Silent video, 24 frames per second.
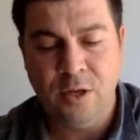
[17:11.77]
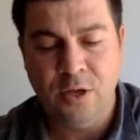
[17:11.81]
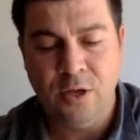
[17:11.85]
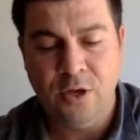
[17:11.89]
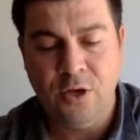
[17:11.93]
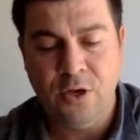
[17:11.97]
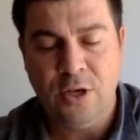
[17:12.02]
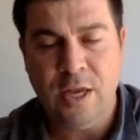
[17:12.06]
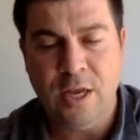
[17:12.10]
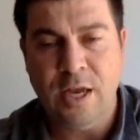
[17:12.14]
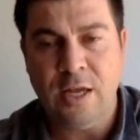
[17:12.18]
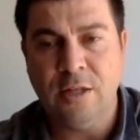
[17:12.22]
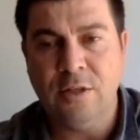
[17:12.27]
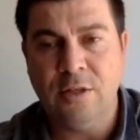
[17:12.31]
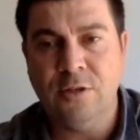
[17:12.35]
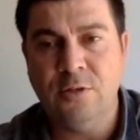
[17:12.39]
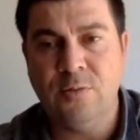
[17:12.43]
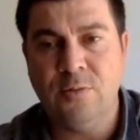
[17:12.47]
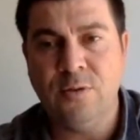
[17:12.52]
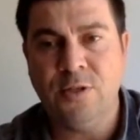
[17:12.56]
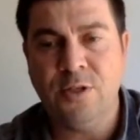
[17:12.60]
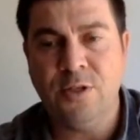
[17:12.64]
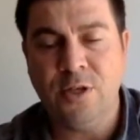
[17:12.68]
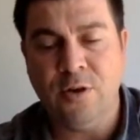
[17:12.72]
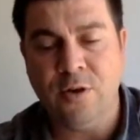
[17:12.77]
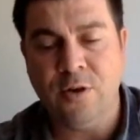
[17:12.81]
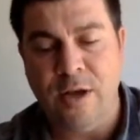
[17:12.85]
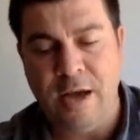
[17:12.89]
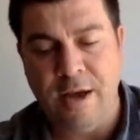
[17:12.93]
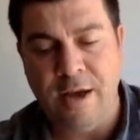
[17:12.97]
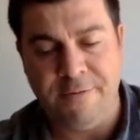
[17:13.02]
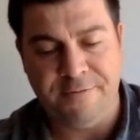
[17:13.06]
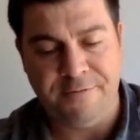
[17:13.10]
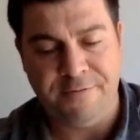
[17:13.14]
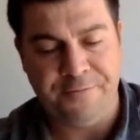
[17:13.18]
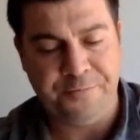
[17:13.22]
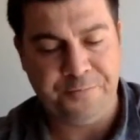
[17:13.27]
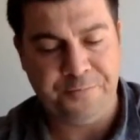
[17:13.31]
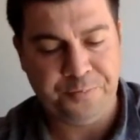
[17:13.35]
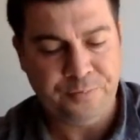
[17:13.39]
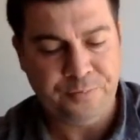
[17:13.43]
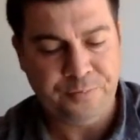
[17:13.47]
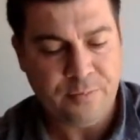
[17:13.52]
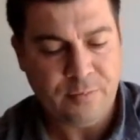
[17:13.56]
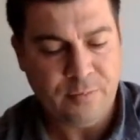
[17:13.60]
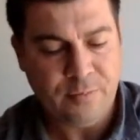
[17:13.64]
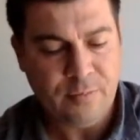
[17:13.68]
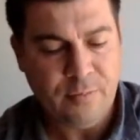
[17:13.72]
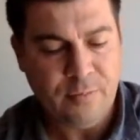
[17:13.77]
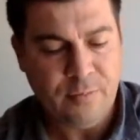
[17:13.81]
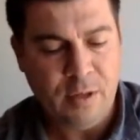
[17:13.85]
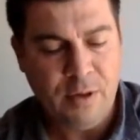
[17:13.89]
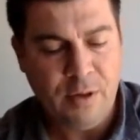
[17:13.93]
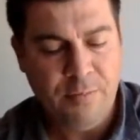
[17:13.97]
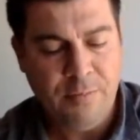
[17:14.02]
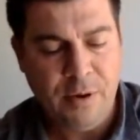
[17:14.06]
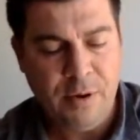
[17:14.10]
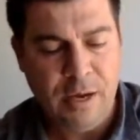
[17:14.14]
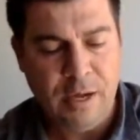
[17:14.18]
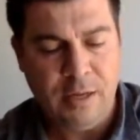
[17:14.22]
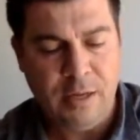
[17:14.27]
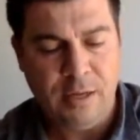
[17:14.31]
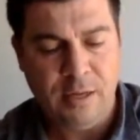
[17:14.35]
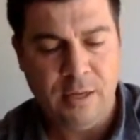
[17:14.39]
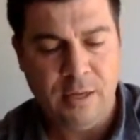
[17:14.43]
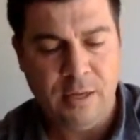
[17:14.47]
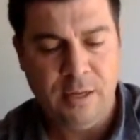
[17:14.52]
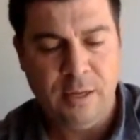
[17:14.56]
you can't lose what you don't have. But